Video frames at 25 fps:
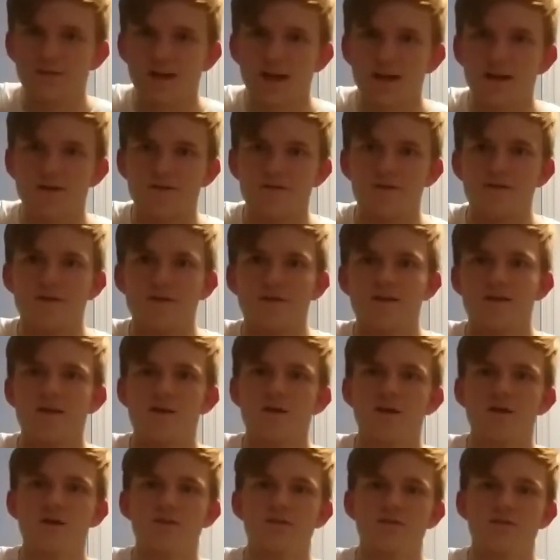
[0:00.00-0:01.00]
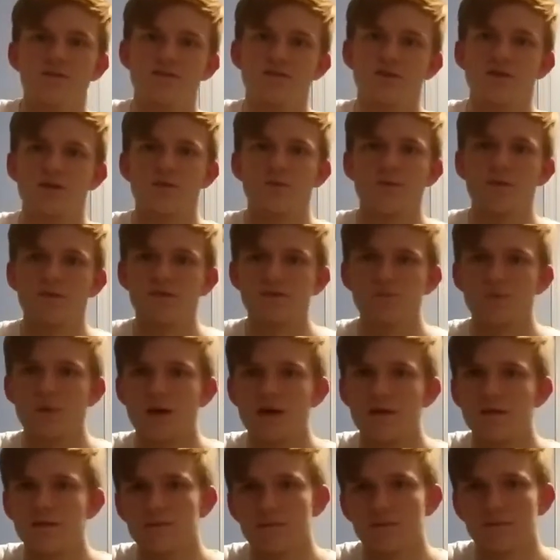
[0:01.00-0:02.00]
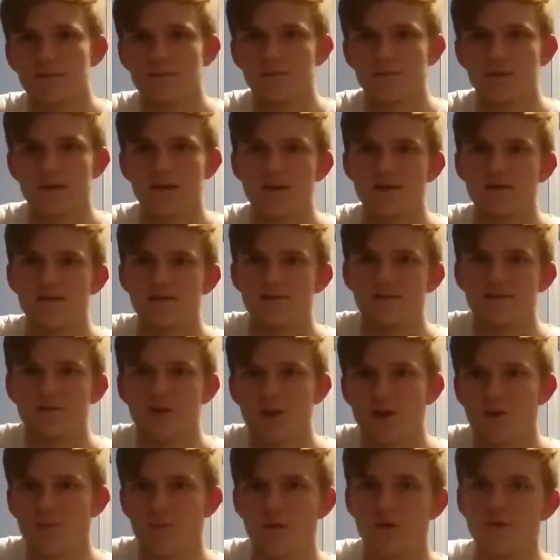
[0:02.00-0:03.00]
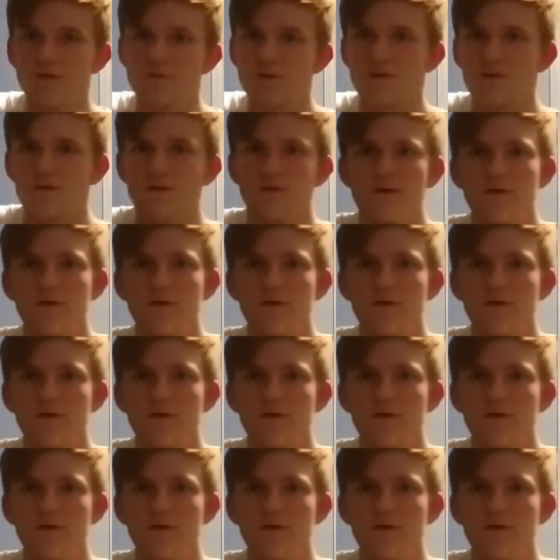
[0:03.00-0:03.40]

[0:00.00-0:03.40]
shout out here to Turbo as well, because Turbo